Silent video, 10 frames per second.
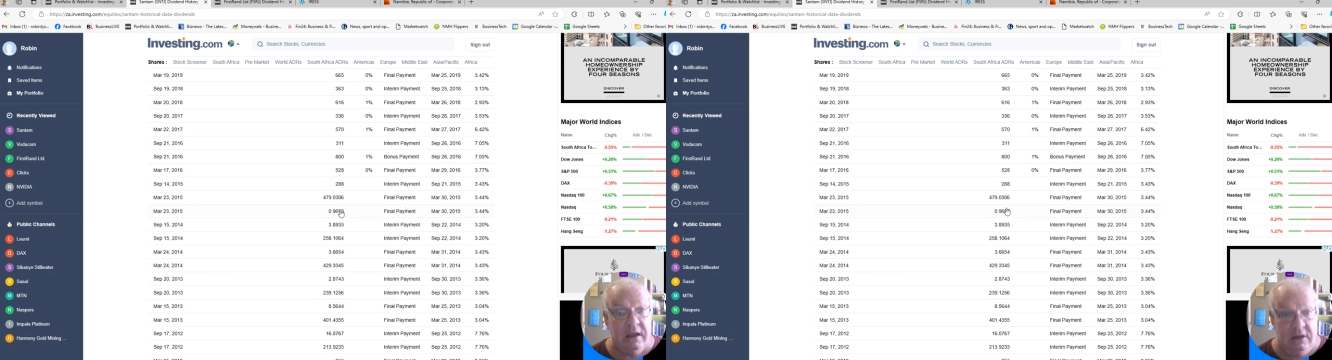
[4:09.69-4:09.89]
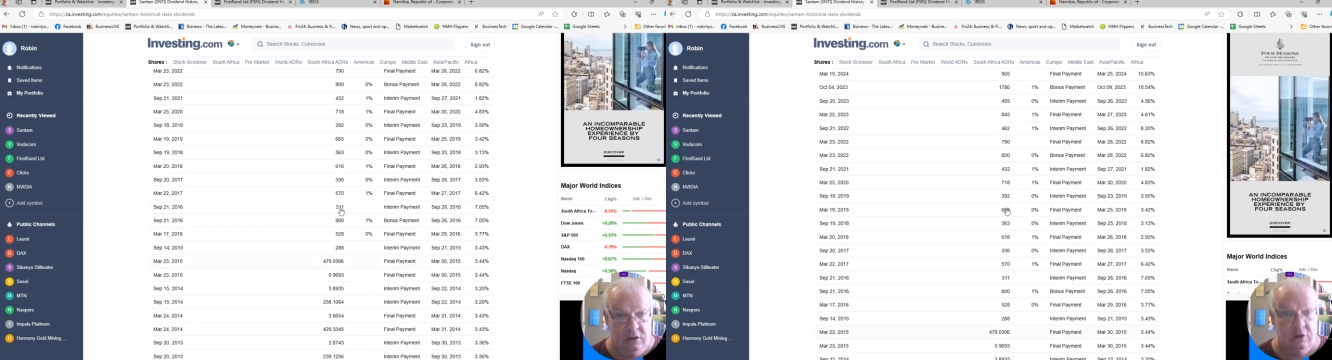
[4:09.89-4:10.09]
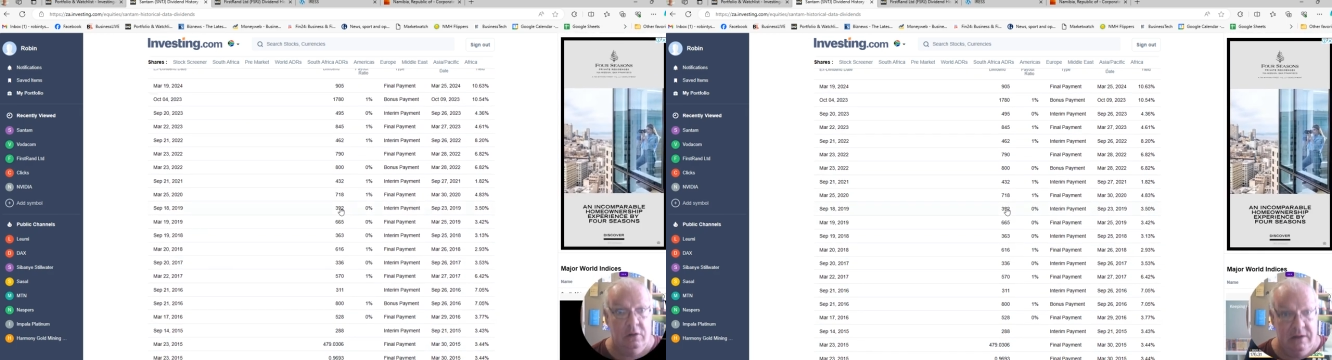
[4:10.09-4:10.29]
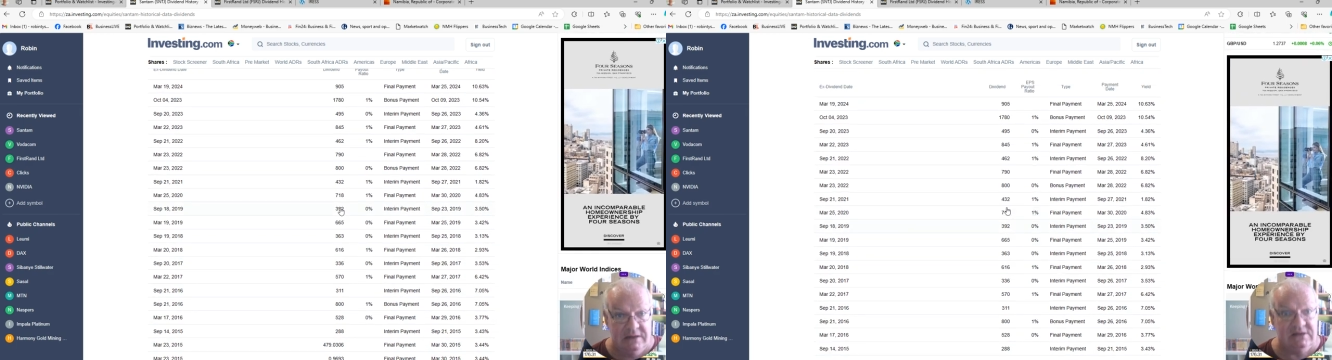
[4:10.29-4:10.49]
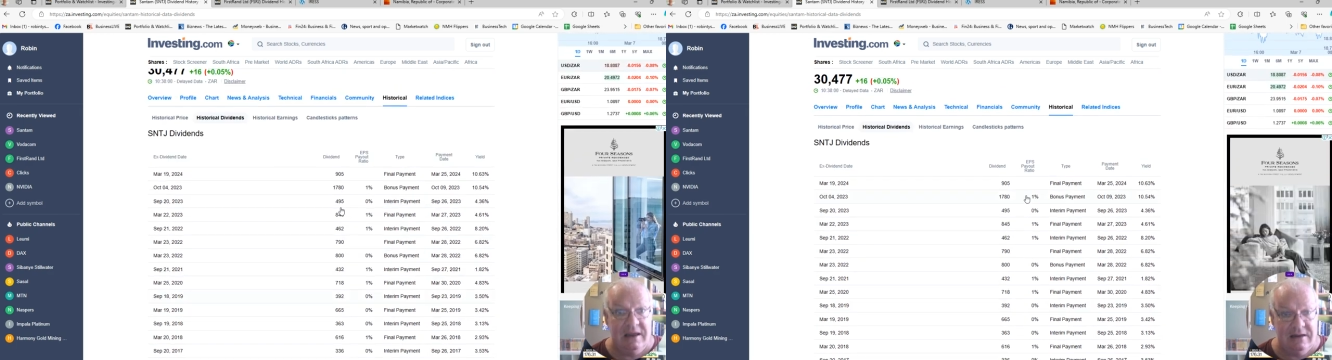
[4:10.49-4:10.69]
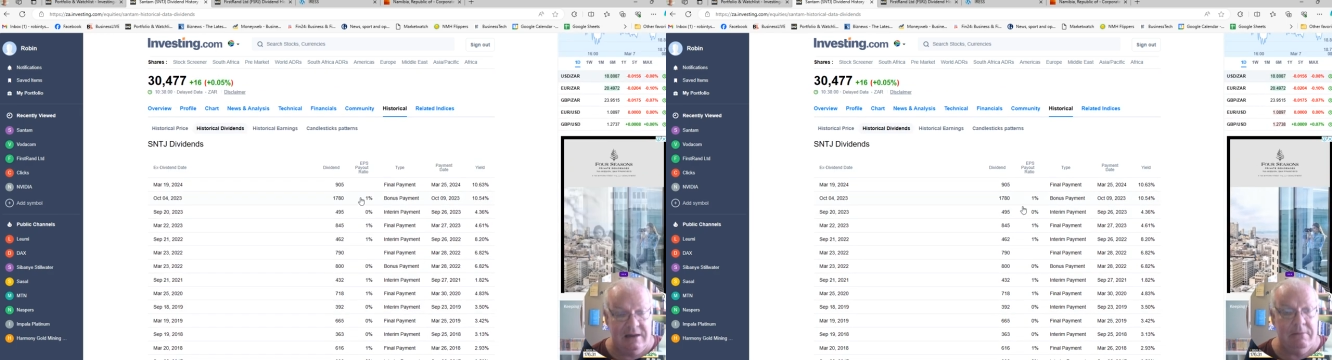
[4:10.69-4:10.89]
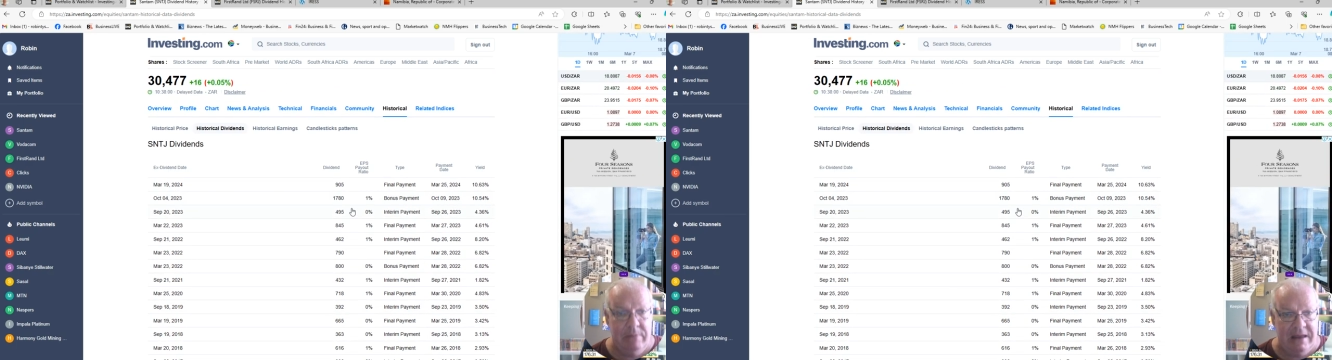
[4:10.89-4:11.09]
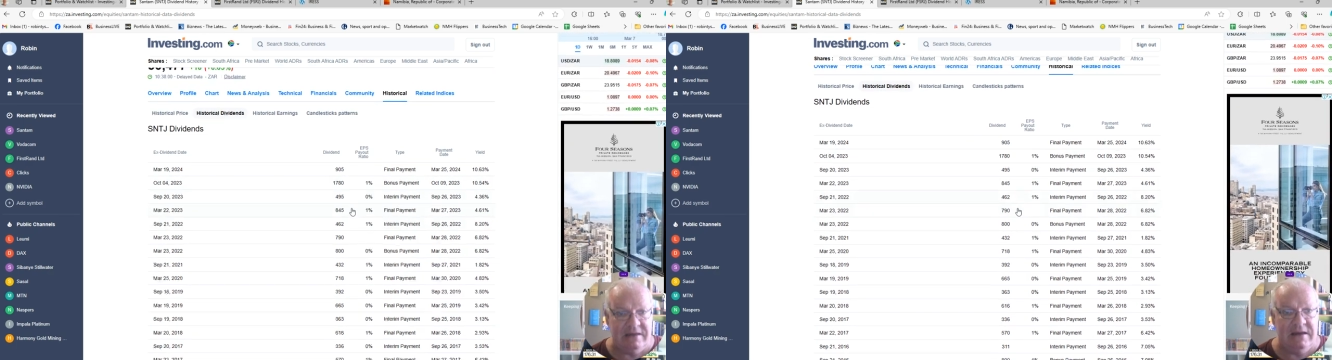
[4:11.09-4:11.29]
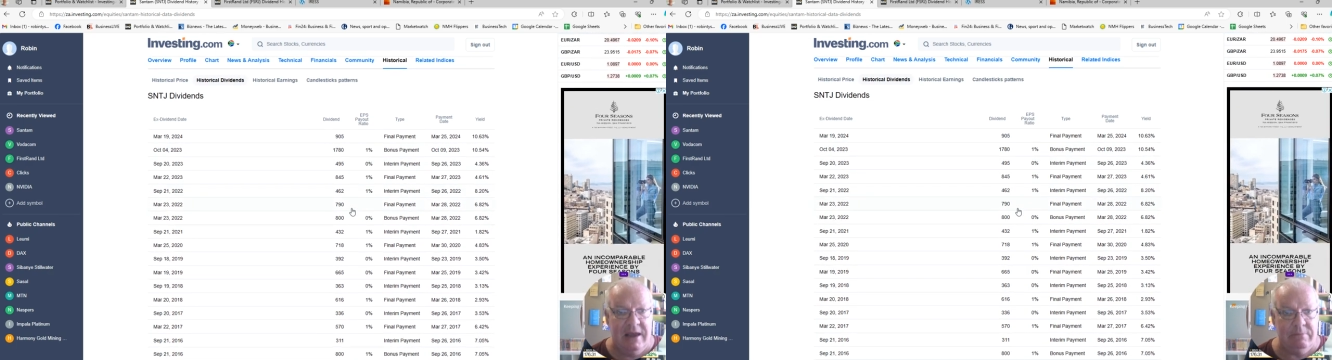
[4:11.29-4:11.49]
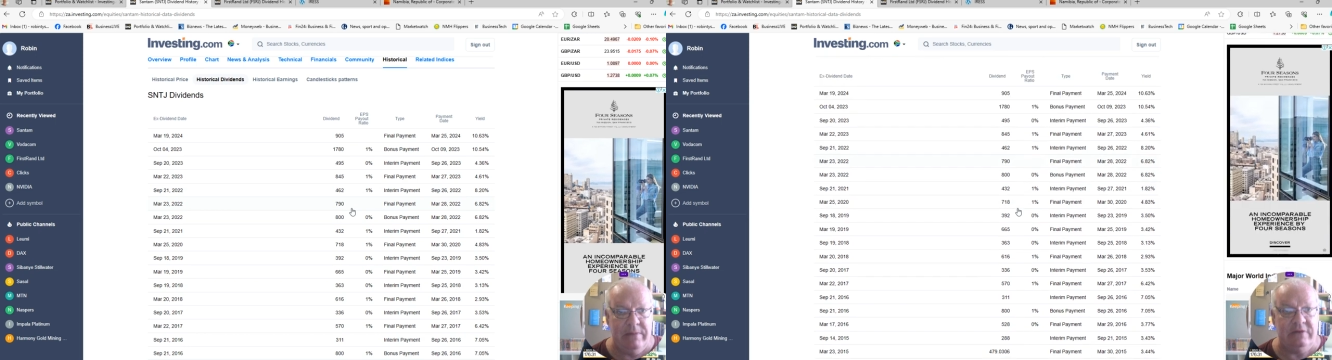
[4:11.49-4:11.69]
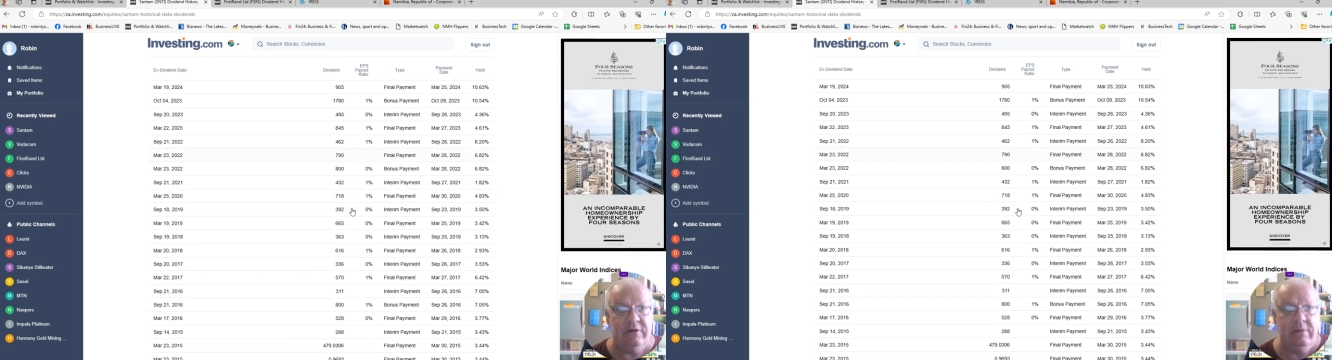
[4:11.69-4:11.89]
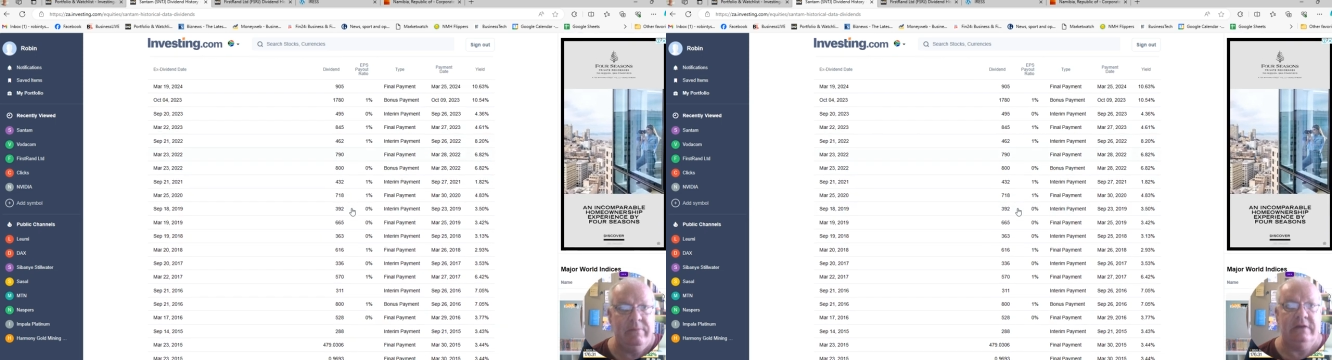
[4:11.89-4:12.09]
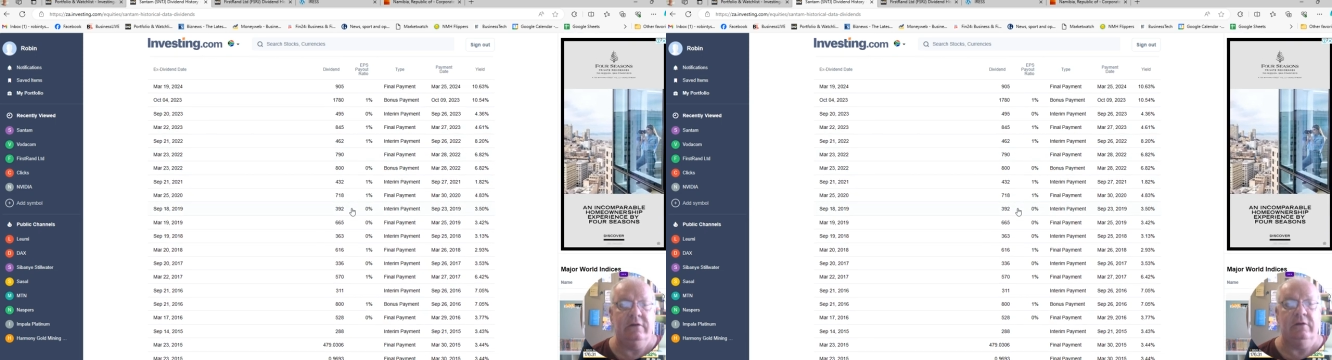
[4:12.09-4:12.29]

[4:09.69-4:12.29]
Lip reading: it's getting better and better and